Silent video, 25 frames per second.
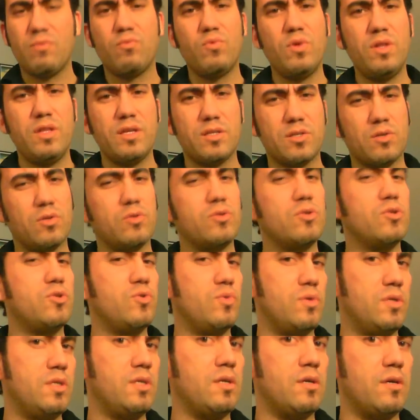Really, it's closer
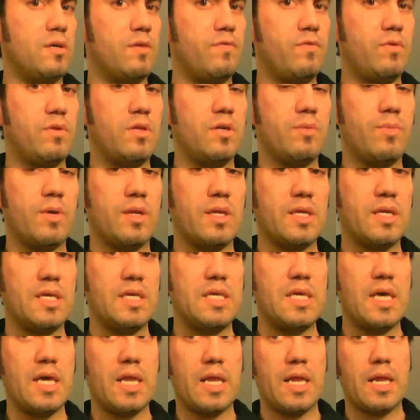to a D if you think about it.
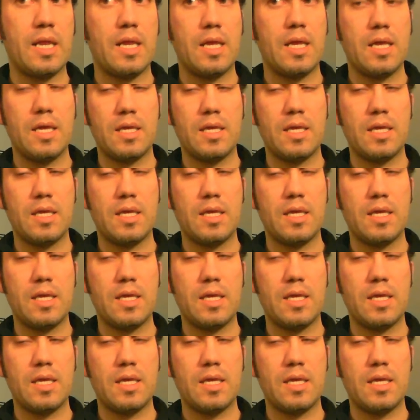Quiere,